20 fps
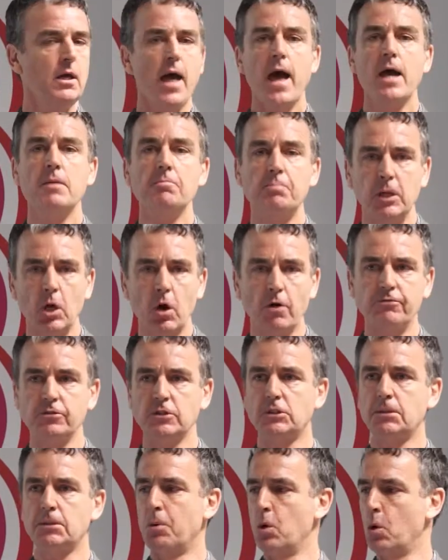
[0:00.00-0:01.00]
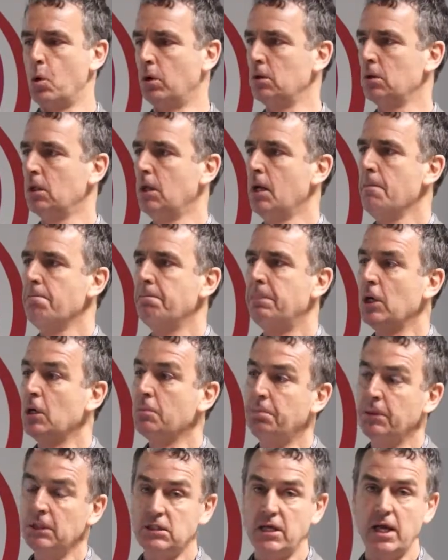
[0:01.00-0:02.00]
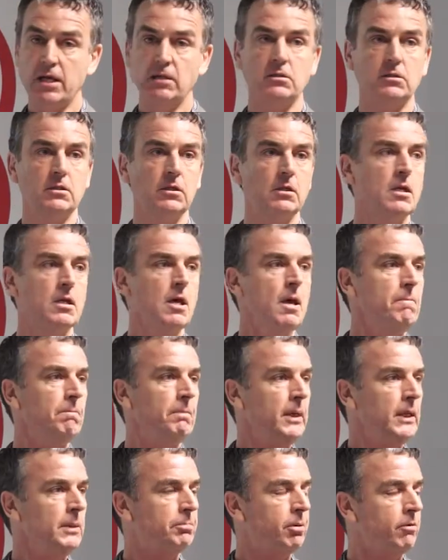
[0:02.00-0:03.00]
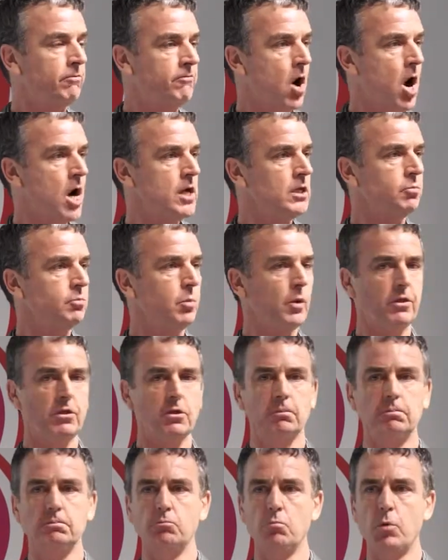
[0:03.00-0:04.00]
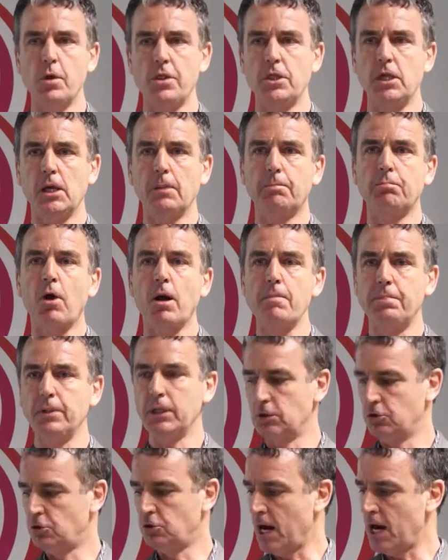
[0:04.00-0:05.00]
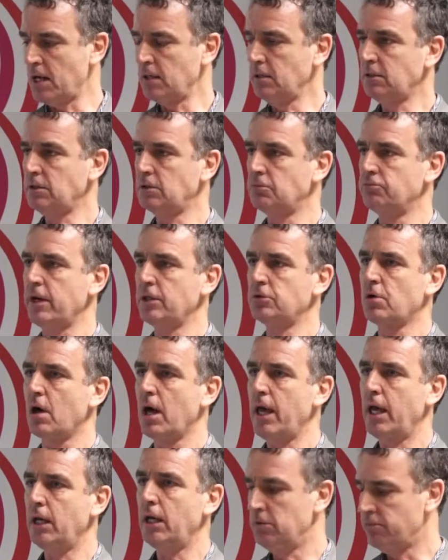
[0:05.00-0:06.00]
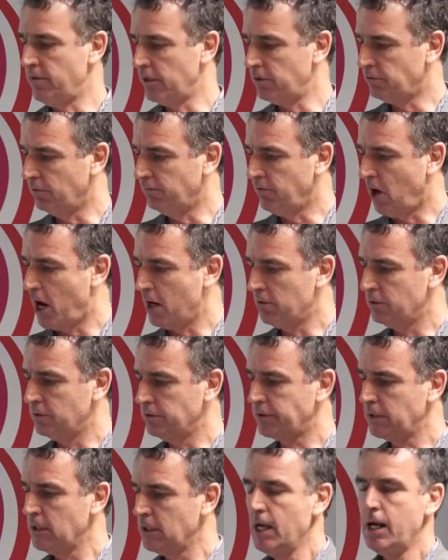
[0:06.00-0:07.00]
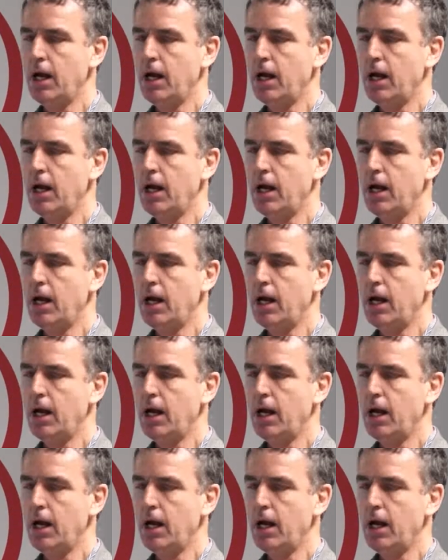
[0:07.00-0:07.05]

and be offered support. Be tested, be provided with the appropriate drugs, antiretrovirals,